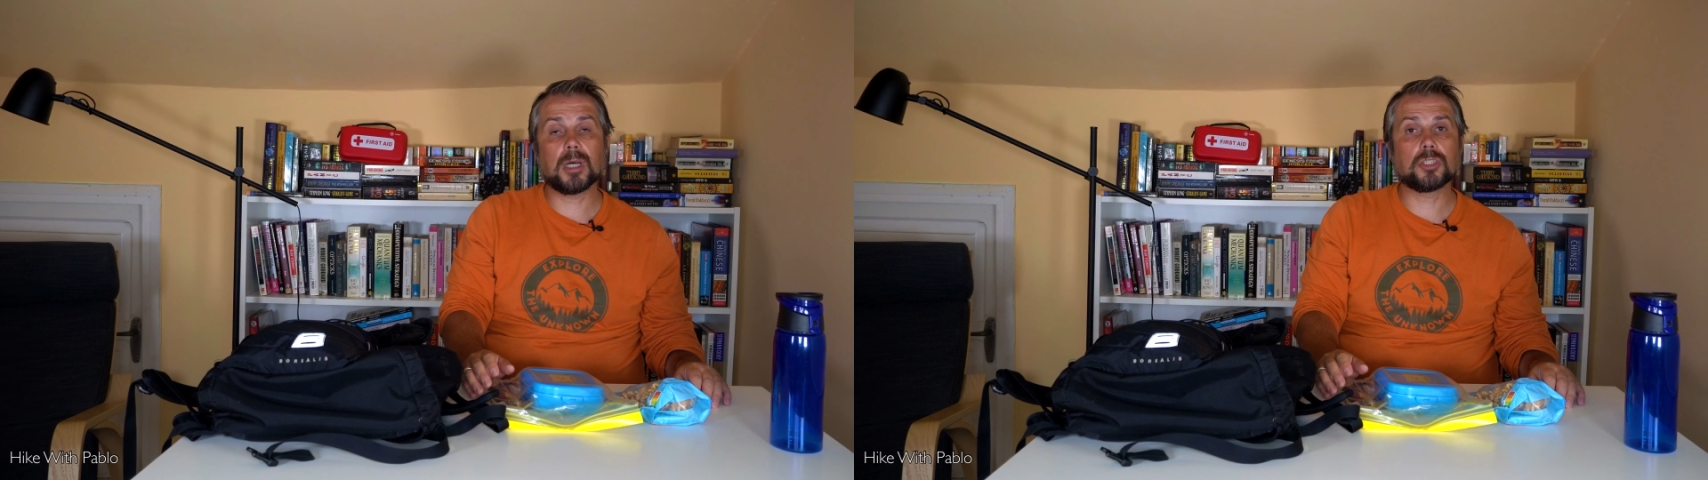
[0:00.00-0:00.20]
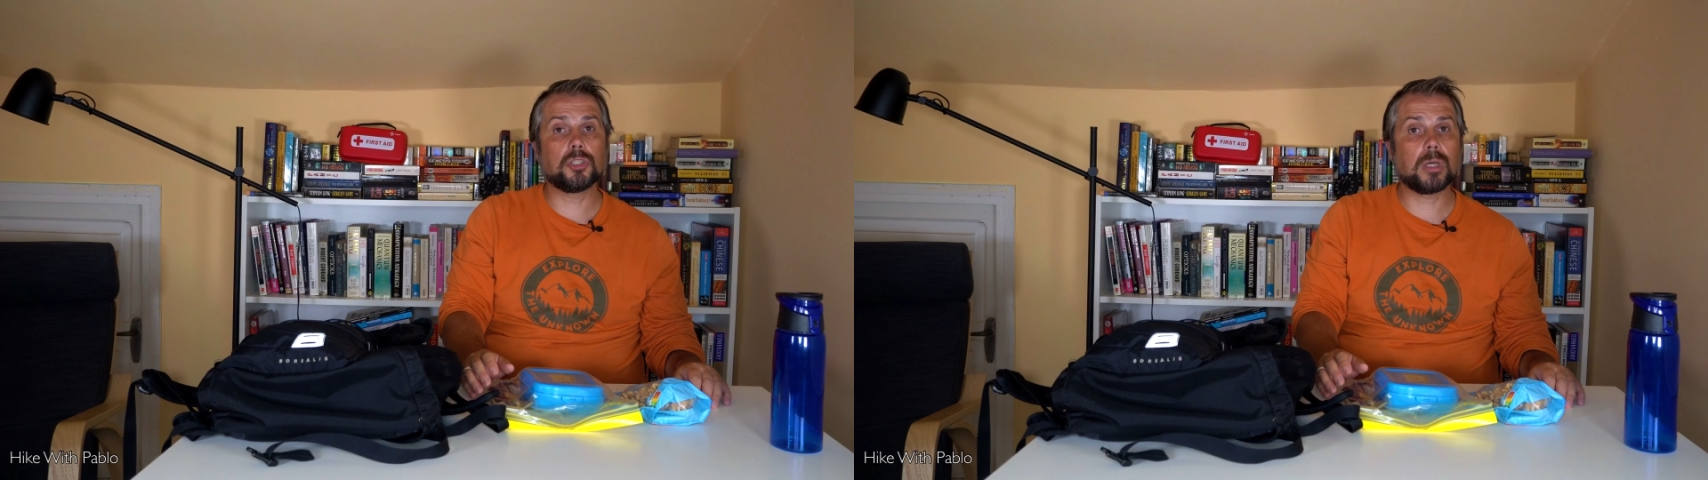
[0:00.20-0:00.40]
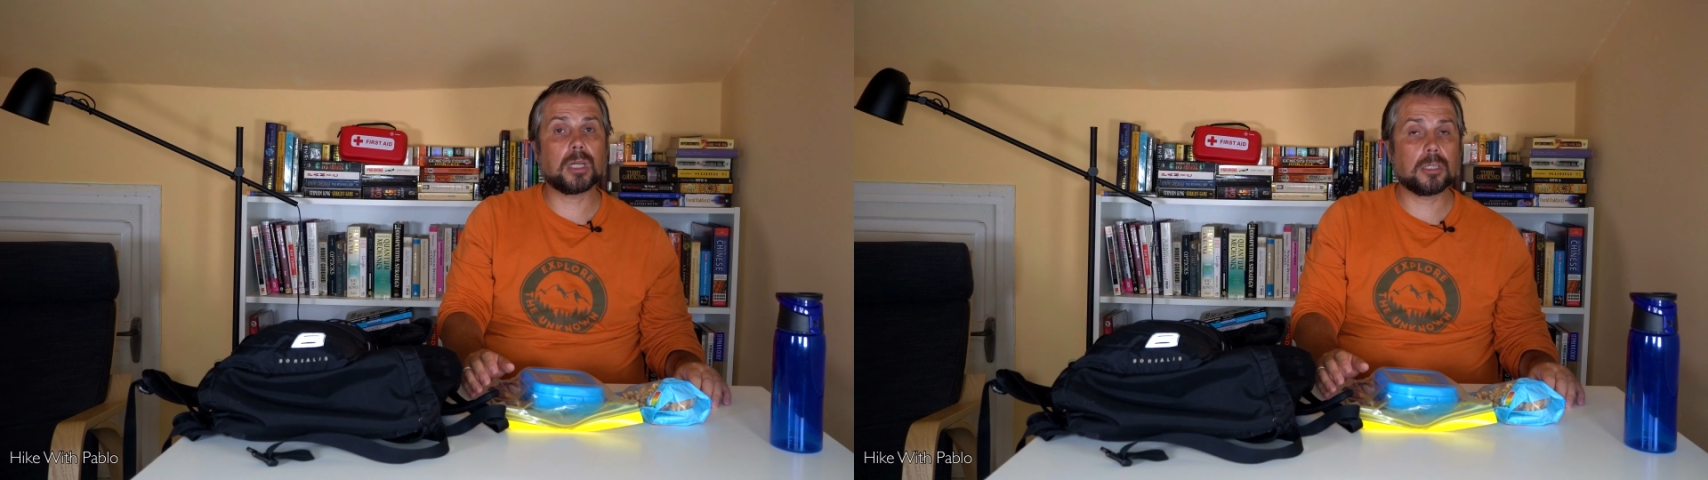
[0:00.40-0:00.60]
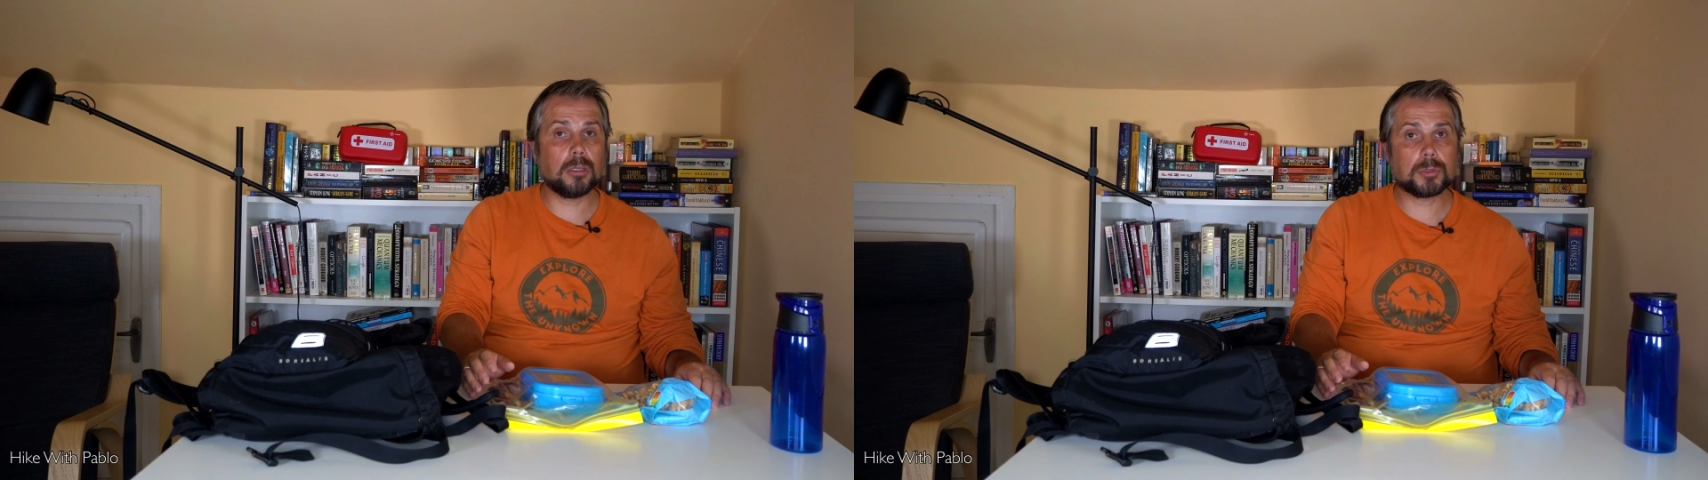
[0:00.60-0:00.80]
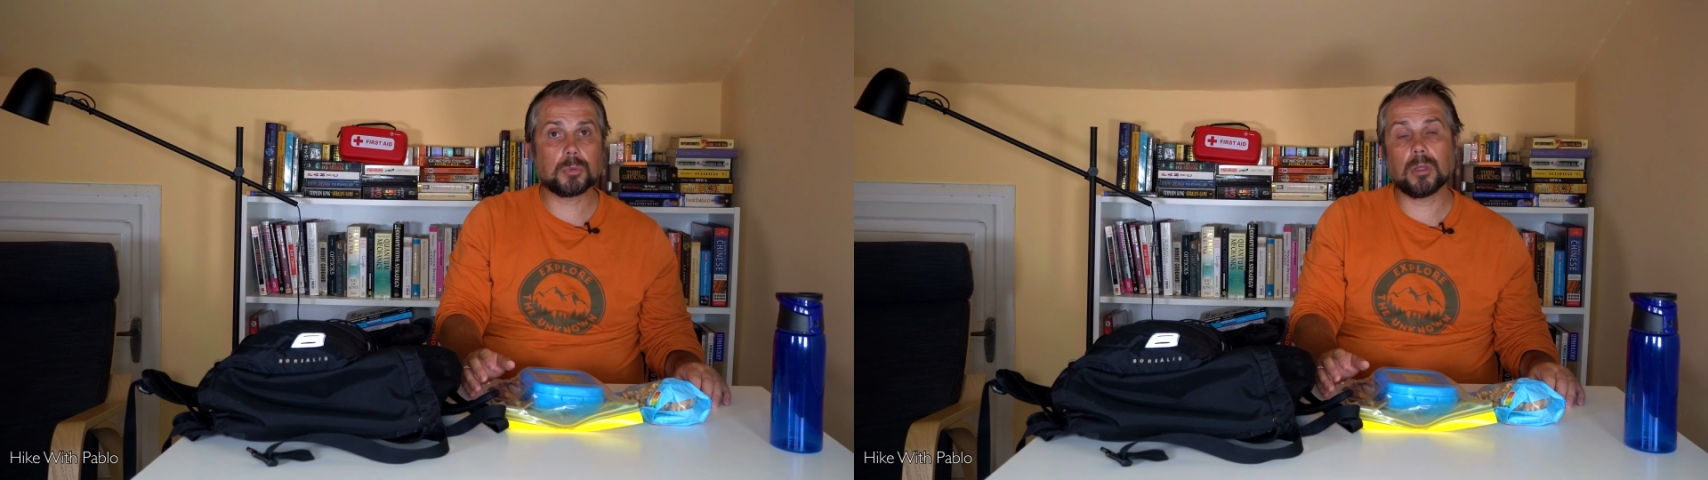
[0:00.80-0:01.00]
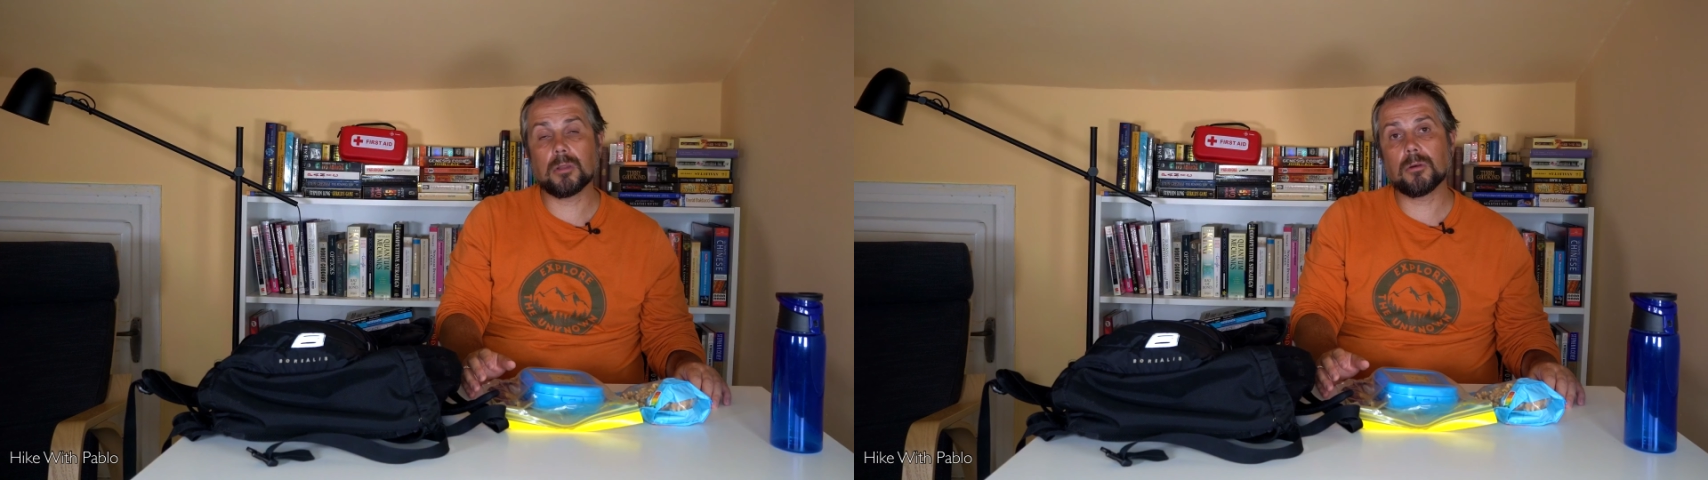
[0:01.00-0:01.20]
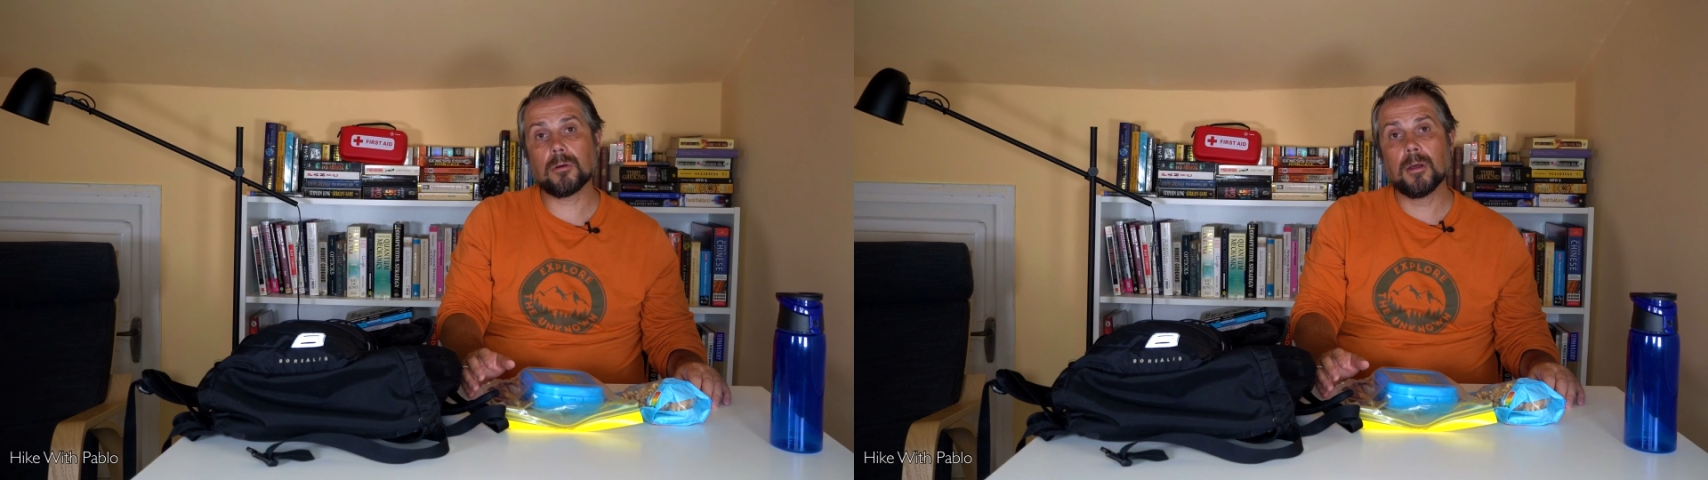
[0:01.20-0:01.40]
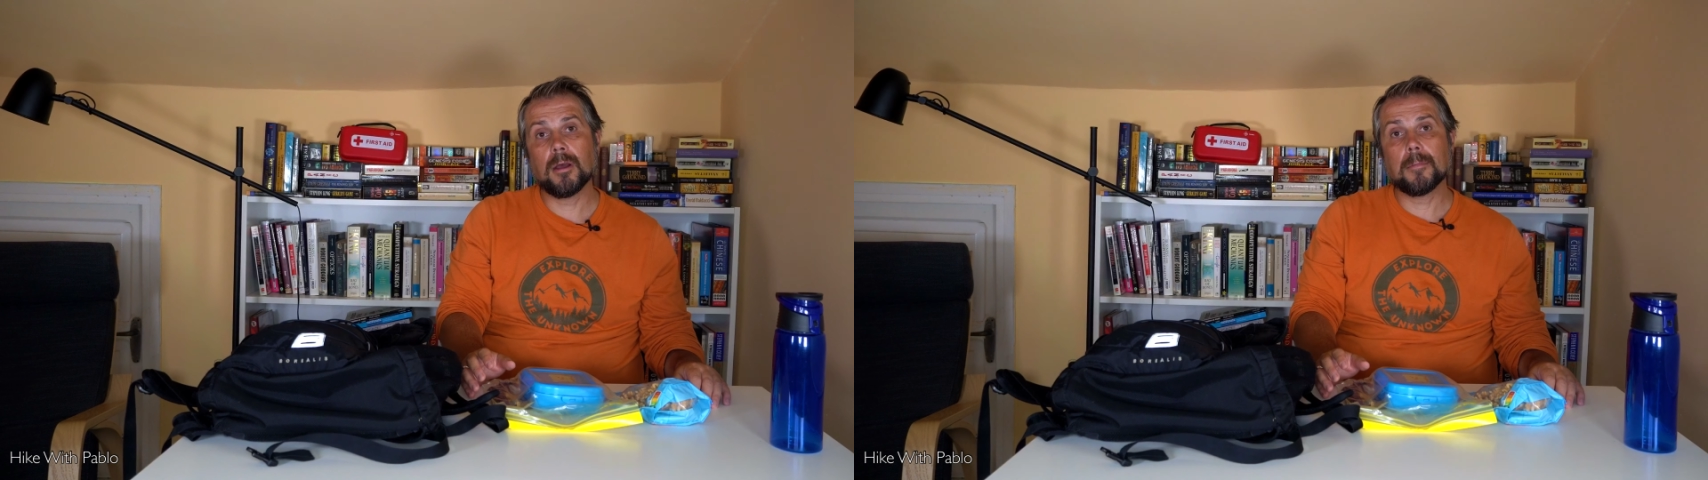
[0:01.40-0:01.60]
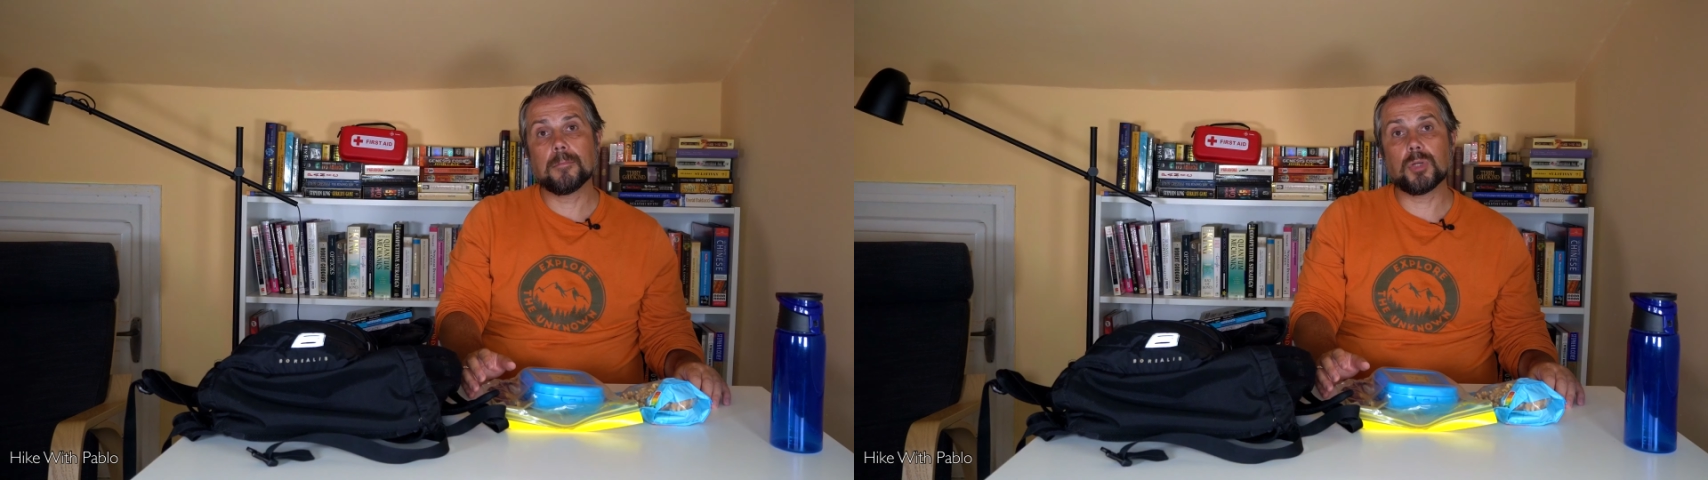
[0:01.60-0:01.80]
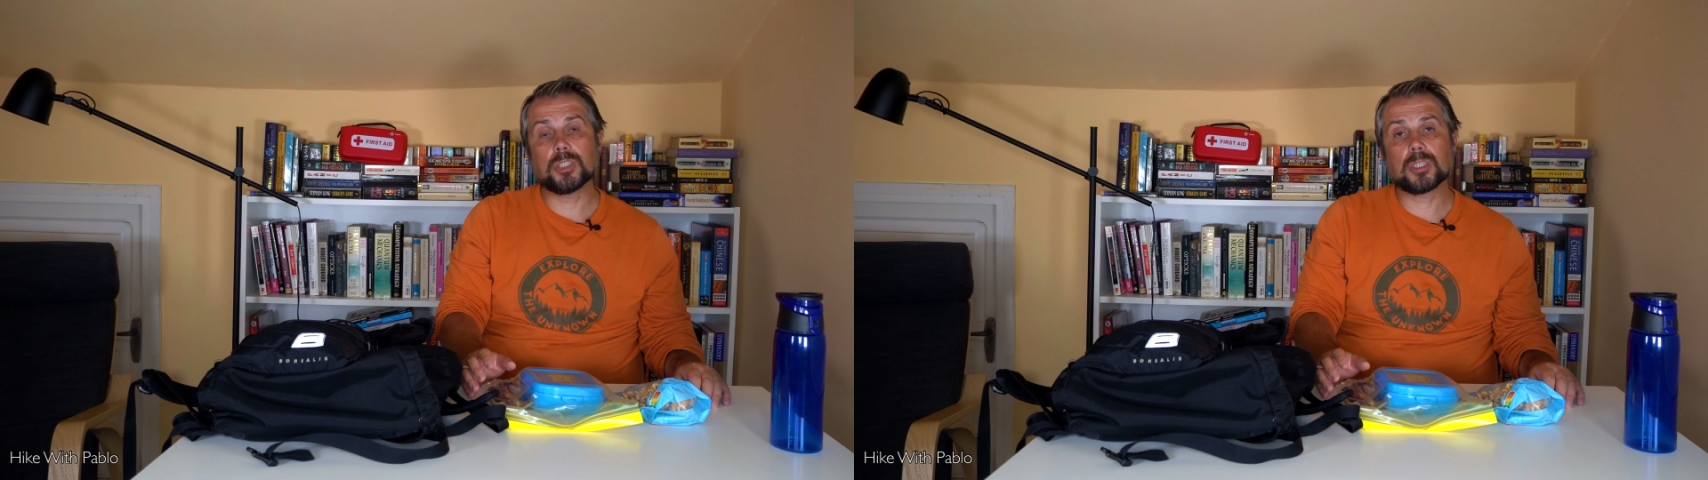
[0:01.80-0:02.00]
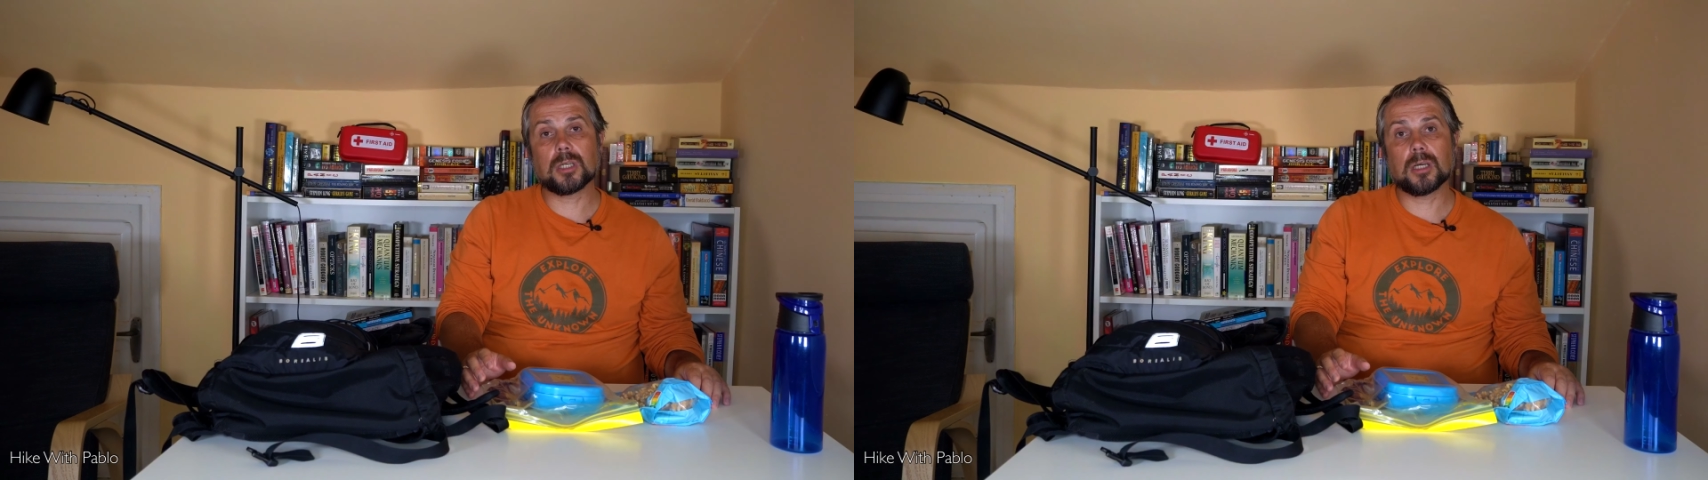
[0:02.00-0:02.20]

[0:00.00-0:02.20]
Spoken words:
sugar cubes with you, which